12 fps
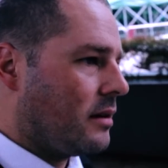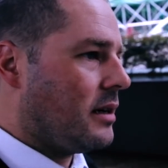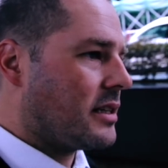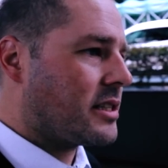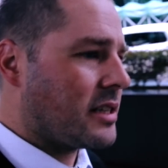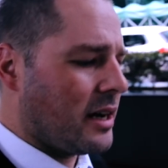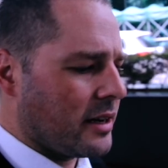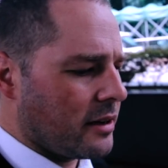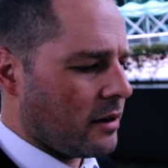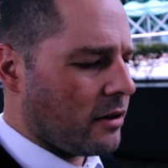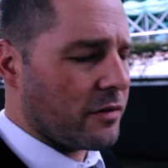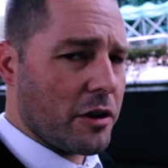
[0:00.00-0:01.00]
a sign
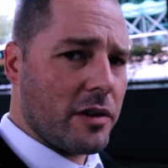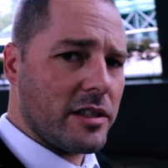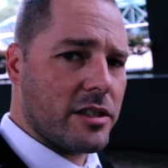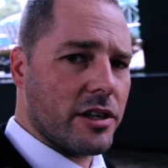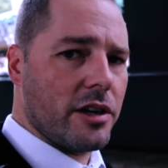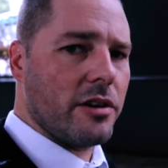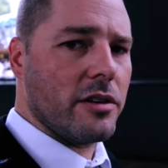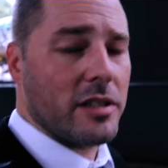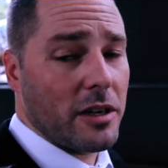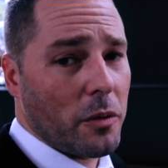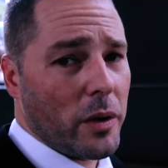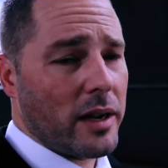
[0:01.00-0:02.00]
of your
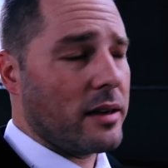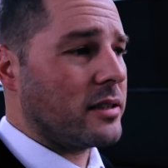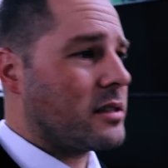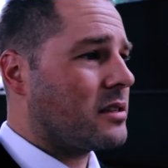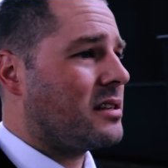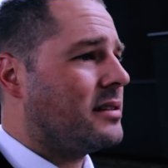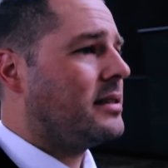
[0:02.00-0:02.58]
insecurity and weakness.